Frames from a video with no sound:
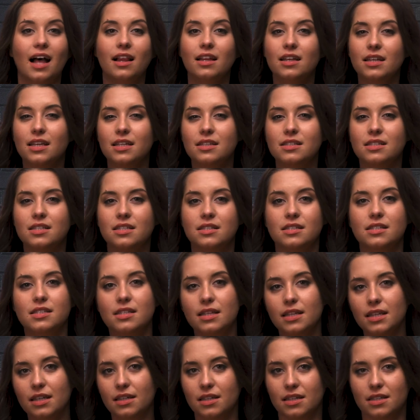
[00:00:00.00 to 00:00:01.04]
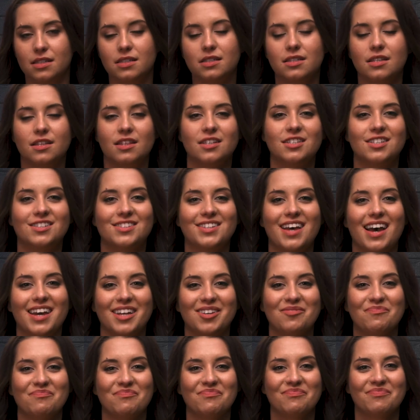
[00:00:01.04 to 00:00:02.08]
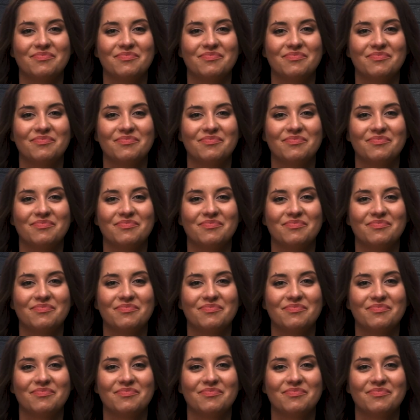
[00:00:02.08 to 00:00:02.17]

elegance and sleekness to the design.